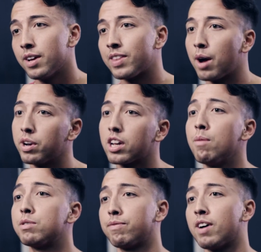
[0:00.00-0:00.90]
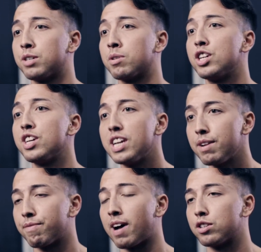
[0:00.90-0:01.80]
Now, when it comes to fats, you actually need
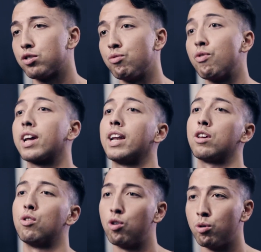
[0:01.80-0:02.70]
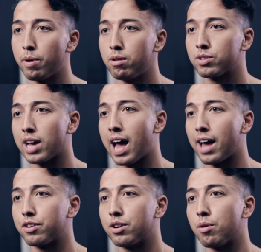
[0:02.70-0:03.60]
fats to regulate your hormones
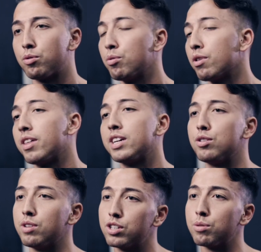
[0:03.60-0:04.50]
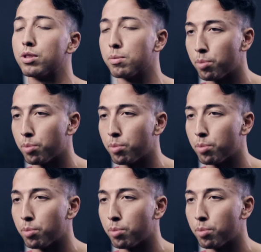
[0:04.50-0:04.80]
and, do all the things you need to with your